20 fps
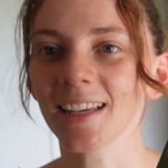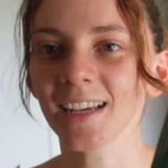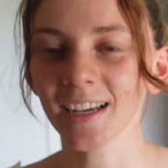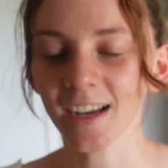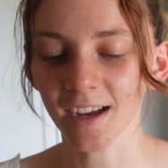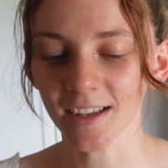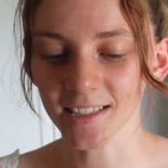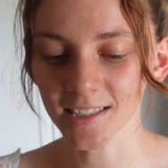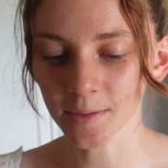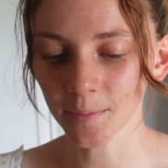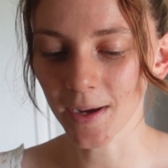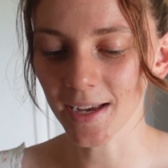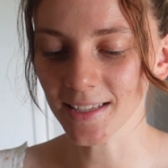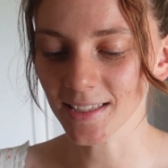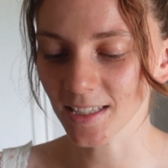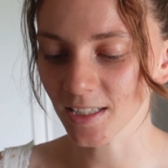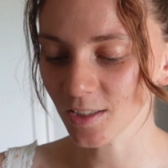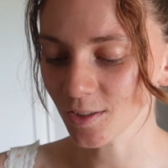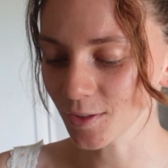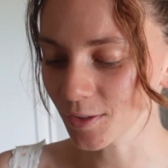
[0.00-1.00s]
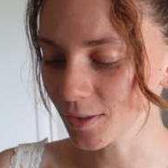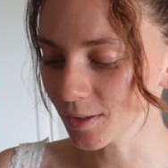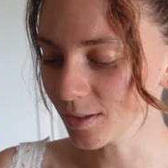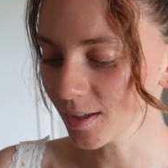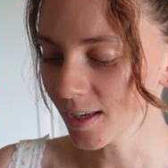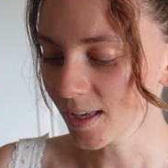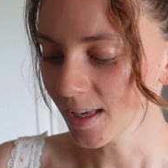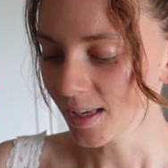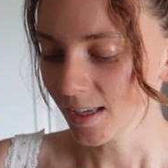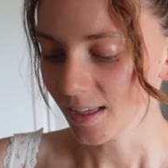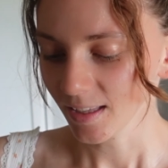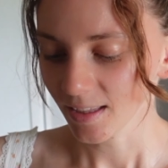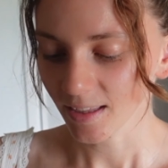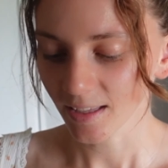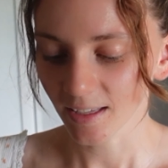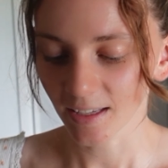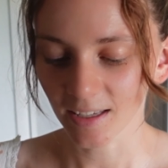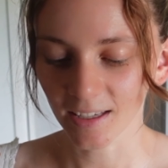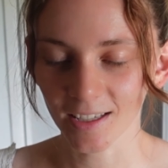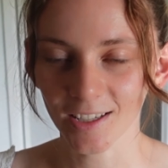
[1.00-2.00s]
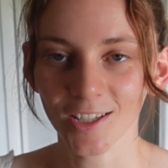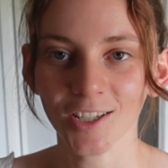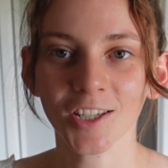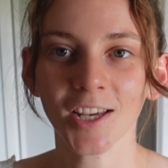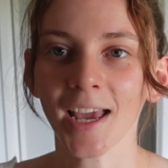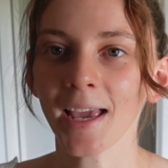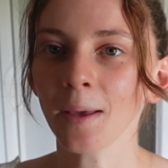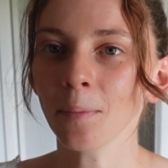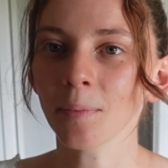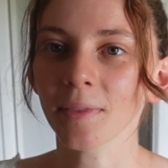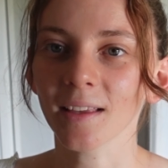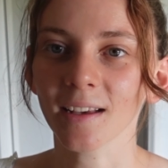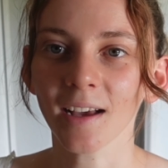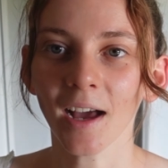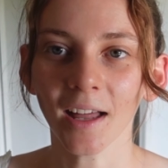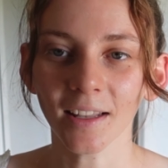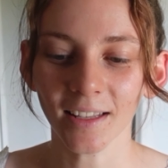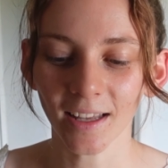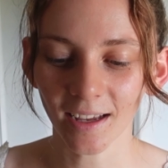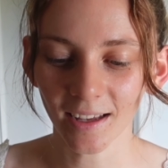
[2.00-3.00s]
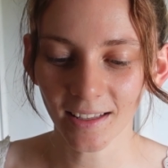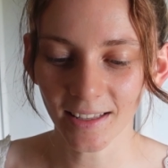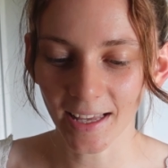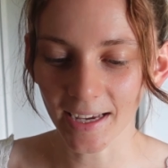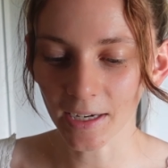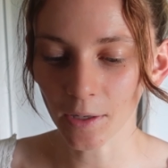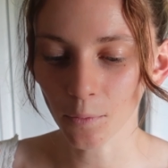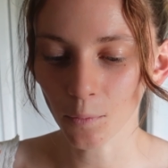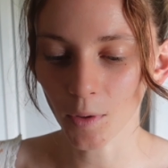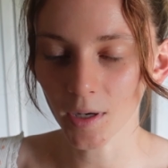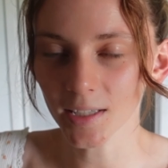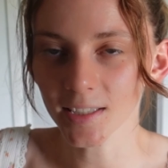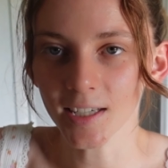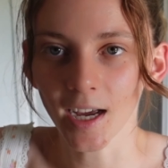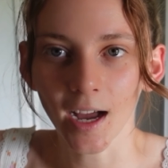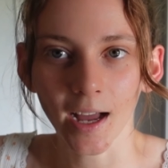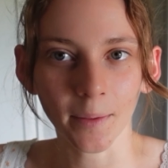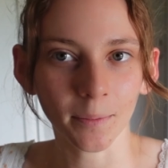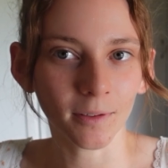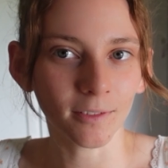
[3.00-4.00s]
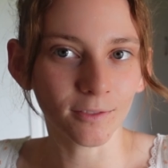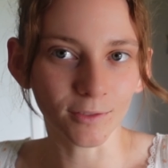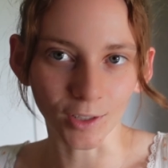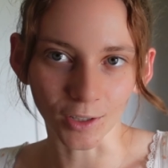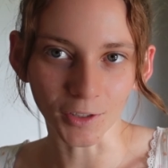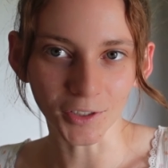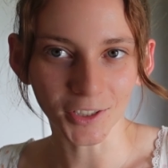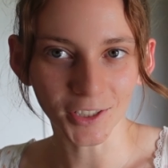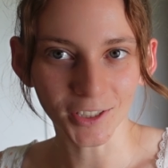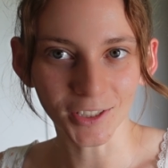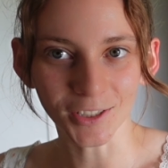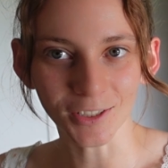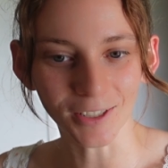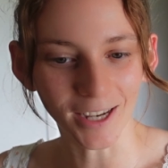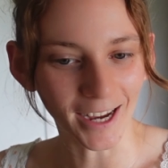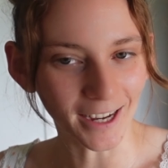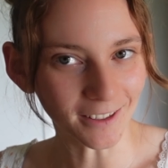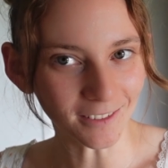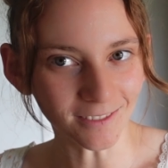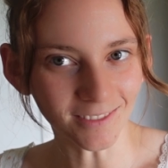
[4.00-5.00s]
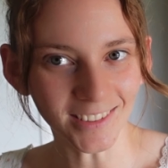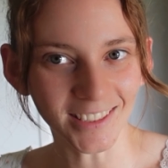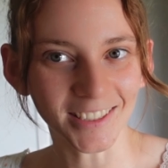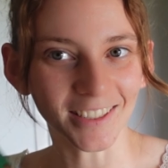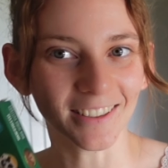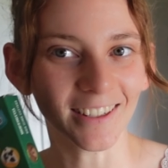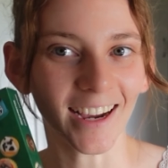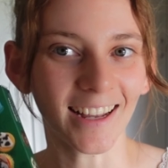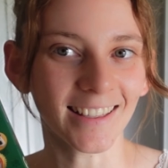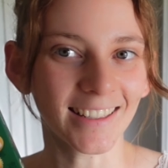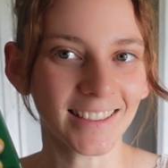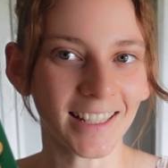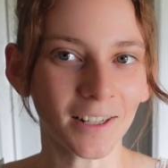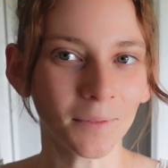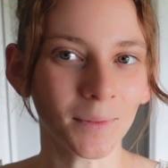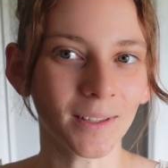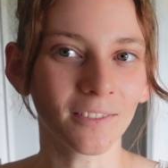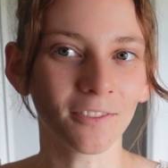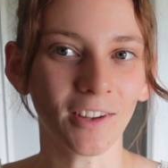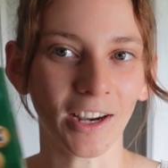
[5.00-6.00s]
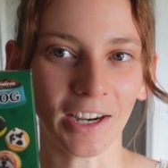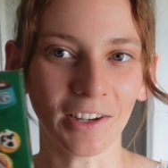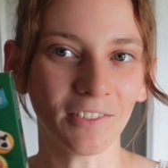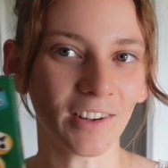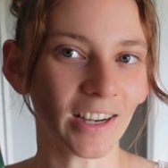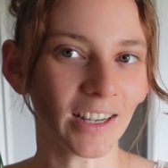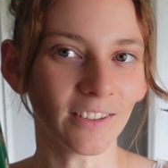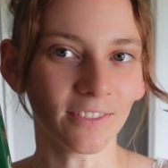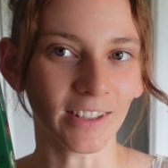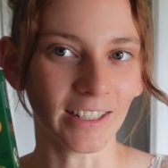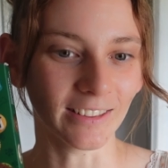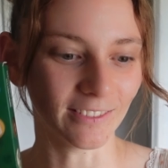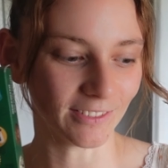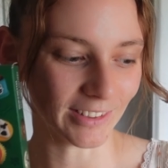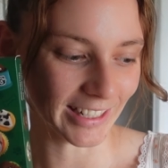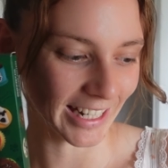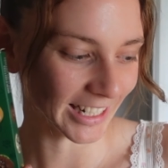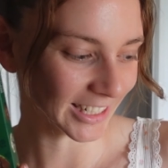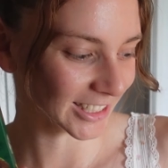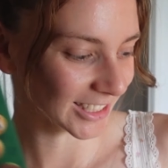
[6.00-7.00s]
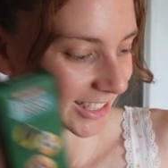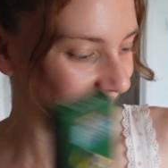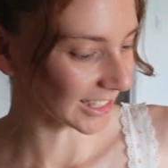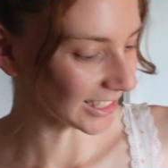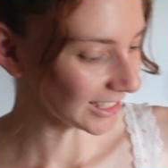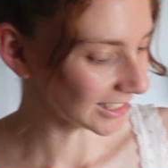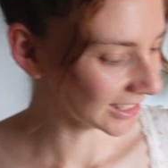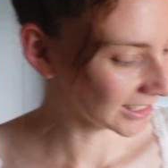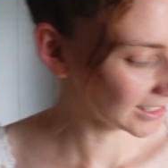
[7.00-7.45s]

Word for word: can customize it to the shape, the color, like what type of dog you have. So I think that'll be very, very fun for next year.